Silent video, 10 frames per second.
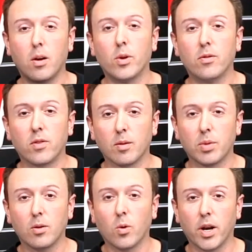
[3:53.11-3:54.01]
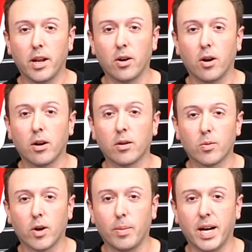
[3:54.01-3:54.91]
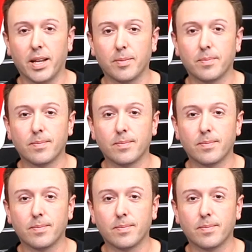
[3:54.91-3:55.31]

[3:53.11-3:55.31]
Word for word: with a VMP 180R throttle body.